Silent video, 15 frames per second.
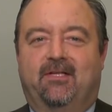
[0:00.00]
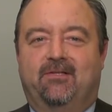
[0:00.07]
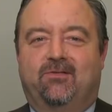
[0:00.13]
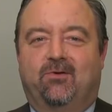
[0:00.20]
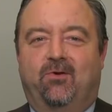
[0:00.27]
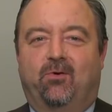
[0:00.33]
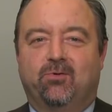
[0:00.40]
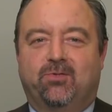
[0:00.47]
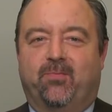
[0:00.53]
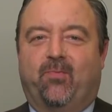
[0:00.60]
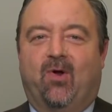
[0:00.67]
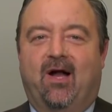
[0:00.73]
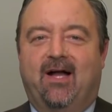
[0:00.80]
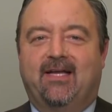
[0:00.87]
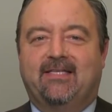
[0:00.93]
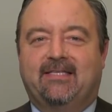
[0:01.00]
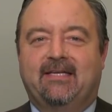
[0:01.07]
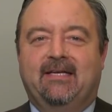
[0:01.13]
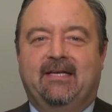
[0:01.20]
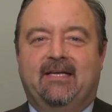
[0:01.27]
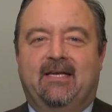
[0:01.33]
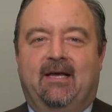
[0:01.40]
And so no surprise,
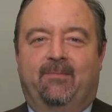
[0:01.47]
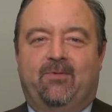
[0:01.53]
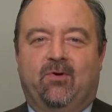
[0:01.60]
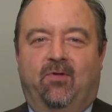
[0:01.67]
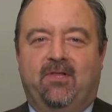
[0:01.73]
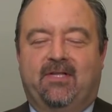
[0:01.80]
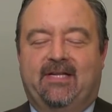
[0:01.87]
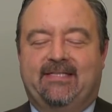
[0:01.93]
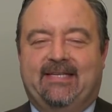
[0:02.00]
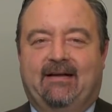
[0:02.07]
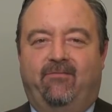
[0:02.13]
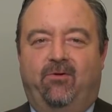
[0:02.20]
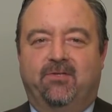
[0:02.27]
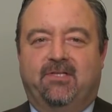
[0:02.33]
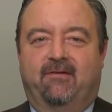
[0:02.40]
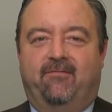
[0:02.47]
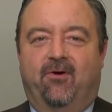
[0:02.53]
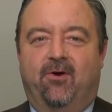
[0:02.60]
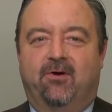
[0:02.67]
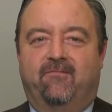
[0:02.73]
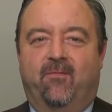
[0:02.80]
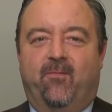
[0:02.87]
I'm told that the Devils have
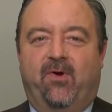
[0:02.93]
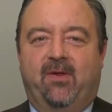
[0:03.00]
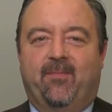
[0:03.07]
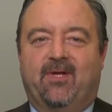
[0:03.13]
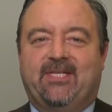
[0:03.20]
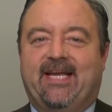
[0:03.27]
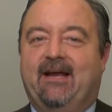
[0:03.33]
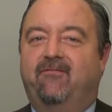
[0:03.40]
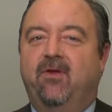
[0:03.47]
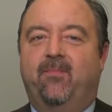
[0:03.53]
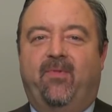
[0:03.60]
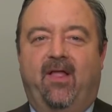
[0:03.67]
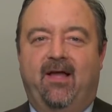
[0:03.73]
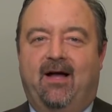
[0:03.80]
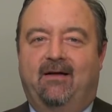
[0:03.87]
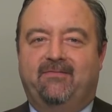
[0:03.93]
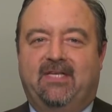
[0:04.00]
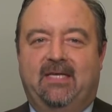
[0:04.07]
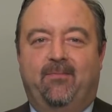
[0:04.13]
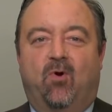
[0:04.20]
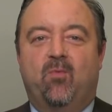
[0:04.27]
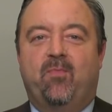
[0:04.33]
heard from pretty much every playoff
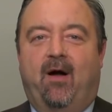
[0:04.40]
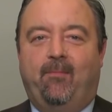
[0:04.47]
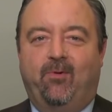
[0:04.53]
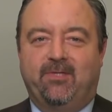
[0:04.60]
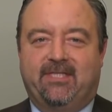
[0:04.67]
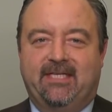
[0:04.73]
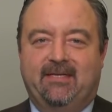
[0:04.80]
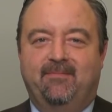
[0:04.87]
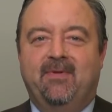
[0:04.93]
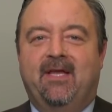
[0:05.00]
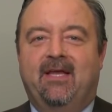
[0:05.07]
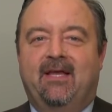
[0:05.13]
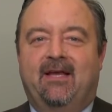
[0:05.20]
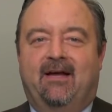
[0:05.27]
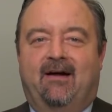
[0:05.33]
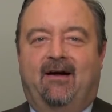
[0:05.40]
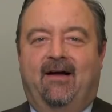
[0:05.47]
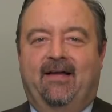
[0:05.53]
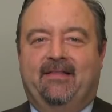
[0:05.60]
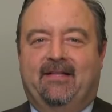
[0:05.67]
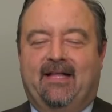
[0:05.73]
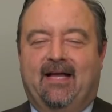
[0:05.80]
team or bubble team
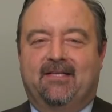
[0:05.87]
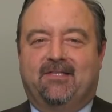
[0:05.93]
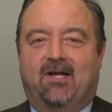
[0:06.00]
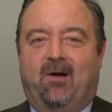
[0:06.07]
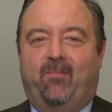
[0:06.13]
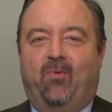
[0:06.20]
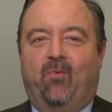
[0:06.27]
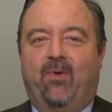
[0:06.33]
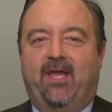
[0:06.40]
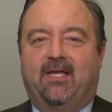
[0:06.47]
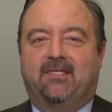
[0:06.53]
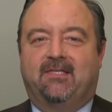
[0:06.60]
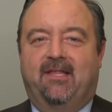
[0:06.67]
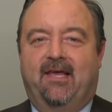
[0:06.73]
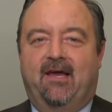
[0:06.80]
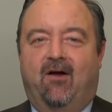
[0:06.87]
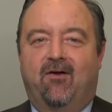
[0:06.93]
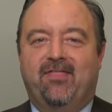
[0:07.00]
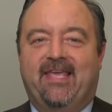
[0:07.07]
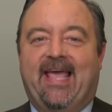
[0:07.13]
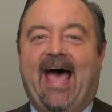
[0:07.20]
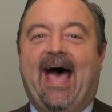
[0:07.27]
in the last couple of weeks. They
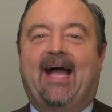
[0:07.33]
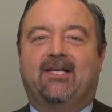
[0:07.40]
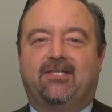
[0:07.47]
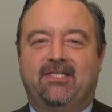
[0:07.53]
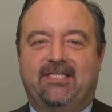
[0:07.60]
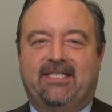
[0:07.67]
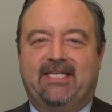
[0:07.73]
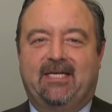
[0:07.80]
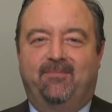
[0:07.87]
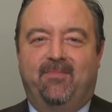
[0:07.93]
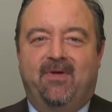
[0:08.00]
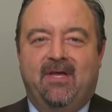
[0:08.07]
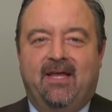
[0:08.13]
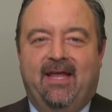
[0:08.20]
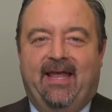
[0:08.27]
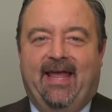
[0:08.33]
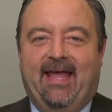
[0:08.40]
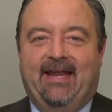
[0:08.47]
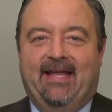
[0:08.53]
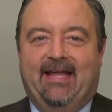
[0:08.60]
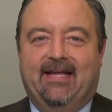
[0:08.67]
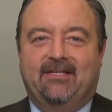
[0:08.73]
are the action team
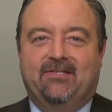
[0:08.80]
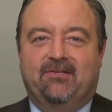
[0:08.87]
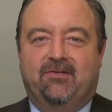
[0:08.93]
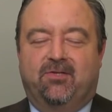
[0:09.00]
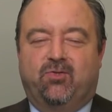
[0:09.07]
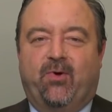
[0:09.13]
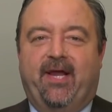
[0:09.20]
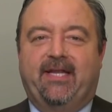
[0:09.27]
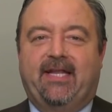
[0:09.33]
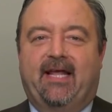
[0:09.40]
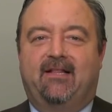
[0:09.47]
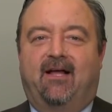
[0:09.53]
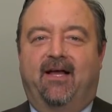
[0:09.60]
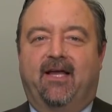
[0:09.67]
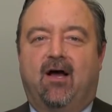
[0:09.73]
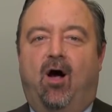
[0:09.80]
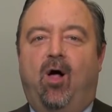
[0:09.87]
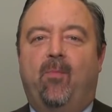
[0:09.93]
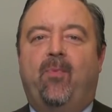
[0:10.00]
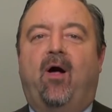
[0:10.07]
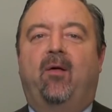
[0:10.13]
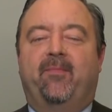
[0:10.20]
heading into the trade deadline.
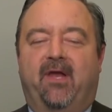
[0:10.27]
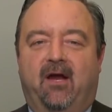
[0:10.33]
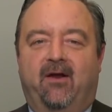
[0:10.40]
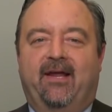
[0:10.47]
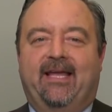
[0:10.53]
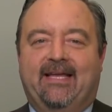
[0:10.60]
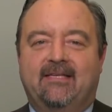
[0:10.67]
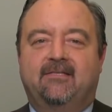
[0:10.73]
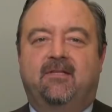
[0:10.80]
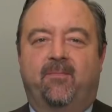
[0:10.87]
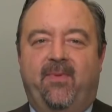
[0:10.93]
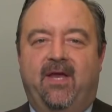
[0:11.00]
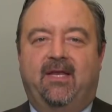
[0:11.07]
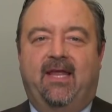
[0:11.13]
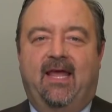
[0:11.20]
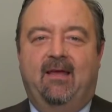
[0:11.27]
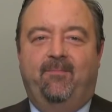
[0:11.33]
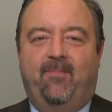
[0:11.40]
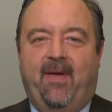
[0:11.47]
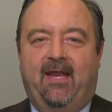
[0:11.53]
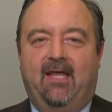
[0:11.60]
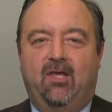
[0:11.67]
Kyle Palmieri is the big
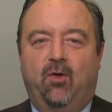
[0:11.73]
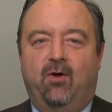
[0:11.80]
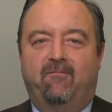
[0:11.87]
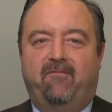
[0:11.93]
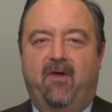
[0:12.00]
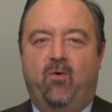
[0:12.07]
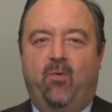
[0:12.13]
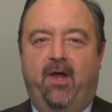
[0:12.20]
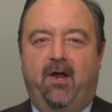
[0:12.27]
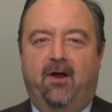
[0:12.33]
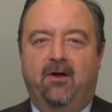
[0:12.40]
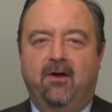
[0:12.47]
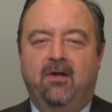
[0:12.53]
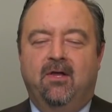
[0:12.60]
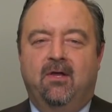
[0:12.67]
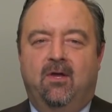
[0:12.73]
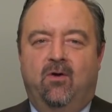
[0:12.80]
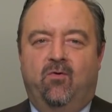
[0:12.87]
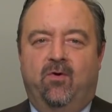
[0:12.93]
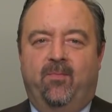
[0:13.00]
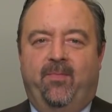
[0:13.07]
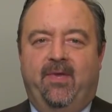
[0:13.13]
name, pending UFA winger,
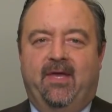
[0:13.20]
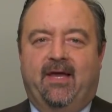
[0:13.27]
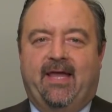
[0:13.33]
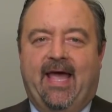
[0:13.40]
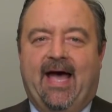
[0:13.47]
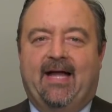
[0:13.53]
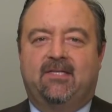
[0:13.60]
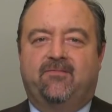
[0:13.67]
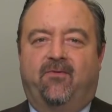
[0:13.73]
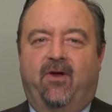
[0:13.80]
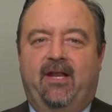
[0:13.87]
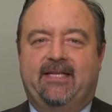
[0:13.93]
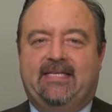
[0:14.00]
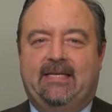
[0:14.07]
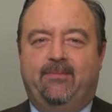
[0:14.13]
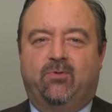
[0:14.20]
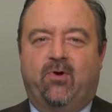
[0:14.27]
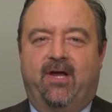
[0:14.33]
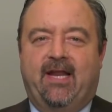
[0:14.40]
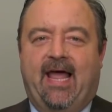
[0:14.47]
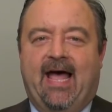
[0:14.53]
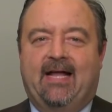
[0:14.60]
who would be a catch for any team
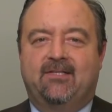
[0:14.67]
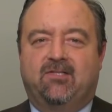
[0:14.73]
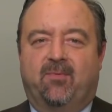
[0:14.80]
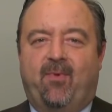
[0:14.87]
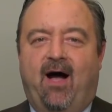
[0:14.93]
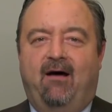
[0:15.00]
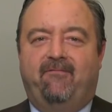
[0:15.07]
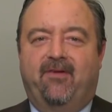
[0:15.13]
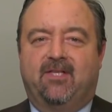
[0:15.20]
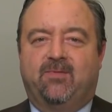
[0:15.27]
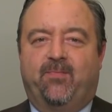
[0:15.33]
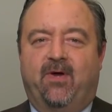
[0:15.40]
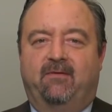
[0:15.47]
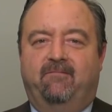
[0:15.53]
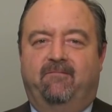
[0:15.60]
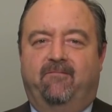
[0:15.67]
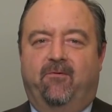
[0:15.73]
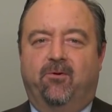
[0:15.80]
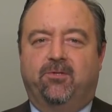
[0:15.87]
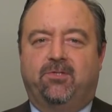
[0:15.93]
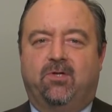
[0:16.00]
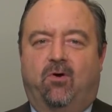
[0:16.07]
trying to add some offense. But
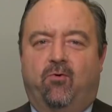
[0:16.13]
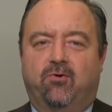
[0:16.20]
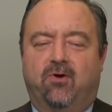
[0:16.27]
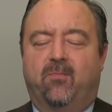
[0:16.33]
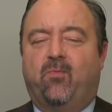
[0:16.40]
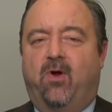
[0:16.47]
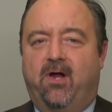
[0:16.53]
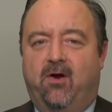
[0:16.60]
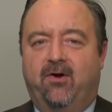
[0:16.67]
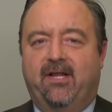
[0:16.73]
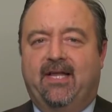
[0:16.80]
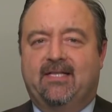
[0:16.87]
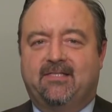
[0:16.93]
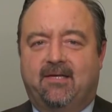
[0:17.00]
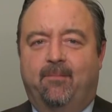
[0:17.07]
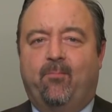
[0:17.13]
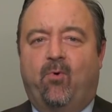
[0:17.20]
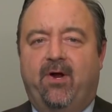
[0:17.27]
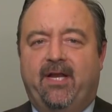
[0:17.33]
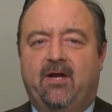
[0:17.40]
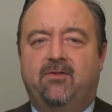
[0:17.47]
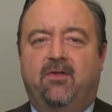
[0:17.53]
first order priority at some
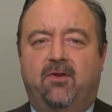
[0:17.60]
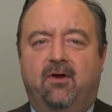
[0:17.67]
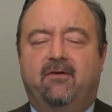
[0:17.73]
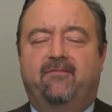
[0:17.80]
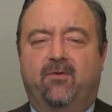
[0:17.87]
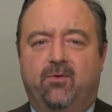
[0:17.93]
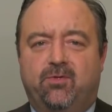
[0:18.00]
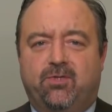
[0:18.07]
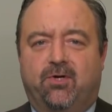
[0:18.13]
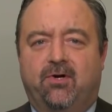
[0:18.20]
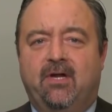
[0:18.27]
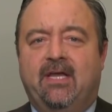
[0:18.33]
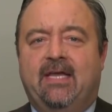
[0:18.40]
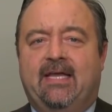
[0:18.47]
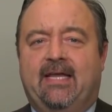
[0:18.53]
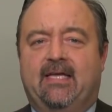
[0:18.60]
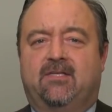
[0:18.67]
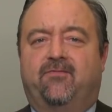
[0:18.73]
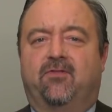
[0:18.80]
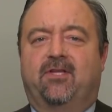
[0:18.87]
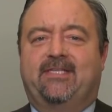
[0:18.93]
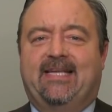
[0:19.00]
point here in the near future
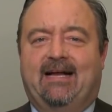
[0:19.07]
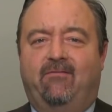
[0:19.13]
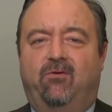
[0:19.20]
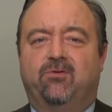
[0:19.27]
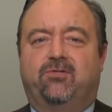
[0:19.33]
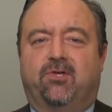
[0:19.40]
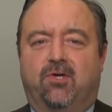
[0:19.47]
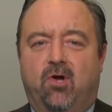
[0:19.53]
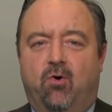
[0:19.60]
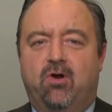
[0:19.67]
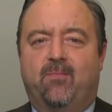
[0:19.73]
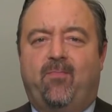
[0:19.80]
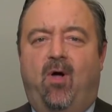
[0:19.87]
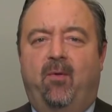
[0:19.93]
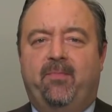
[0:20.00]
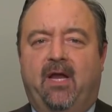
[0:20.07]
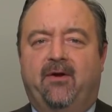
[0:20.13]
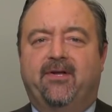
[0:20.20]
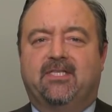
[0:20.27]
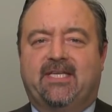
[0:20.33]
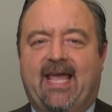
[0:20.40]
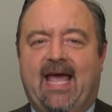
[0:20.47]
is for the Devils to go to
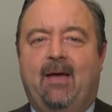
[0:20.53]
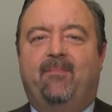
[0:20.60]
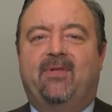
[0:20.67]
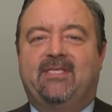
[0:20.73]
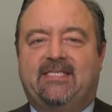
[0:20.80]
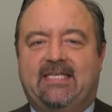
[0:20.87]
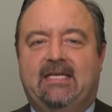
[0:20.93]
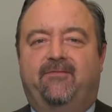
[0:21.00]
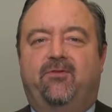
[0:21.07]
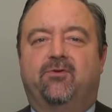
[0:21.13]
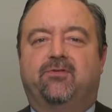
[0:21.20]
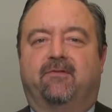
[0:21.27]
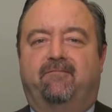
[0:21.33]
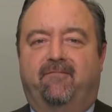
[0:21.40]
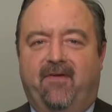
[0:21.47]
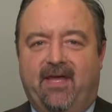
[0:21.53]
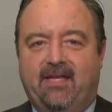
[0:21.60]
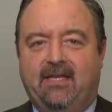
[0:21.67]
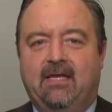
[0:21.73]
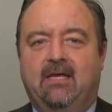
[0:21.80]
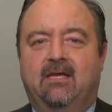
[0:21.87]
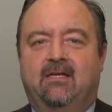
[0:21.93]
Palmieri's camp and see if there's a
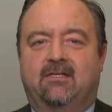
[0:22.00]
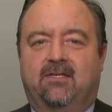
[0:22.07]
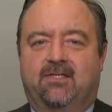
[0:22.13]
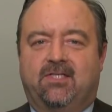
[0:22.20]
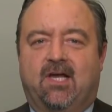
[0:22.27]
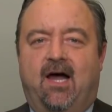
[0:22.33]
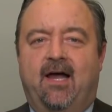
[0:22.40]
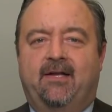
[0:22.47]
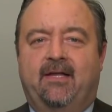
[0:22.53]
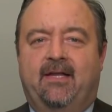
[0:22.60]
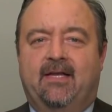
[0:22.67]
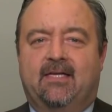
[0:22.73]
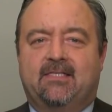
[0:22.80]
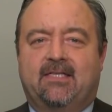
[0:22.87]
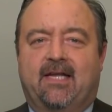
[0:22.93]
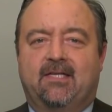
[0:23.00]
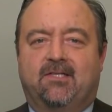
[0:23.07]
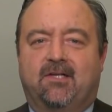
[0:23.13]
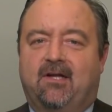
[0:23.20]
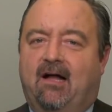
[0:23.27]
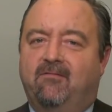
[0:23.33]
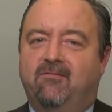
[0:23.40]
fit to sign an
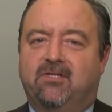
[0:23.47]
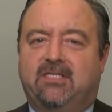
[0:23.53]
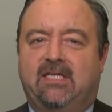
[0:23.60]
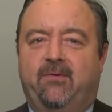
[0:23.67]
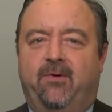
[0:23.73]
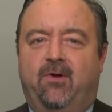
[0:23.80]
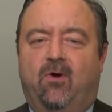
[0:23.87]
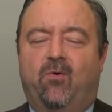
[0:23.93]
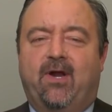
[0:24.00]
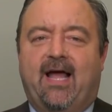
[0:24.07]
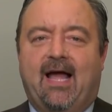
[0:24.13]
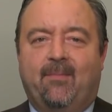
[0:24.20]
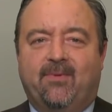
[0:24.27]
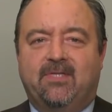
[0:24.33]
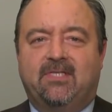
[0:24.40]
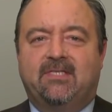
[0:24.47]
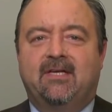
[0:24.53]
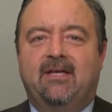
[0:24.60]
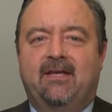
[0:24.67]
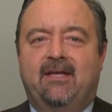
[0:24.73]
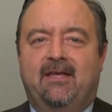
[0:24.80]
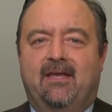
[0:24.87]
extension. Obviously, we know what happens
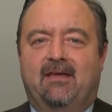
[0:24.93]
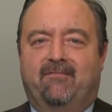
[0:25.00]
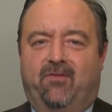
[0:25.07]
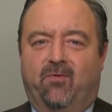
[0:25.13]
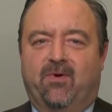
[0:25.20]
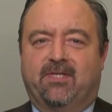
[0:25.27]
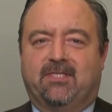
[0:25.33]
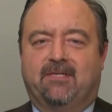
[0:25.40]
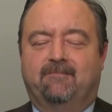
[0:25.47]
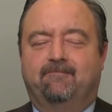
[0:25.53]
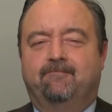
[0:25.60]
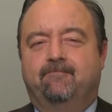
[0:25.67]
if there isn't.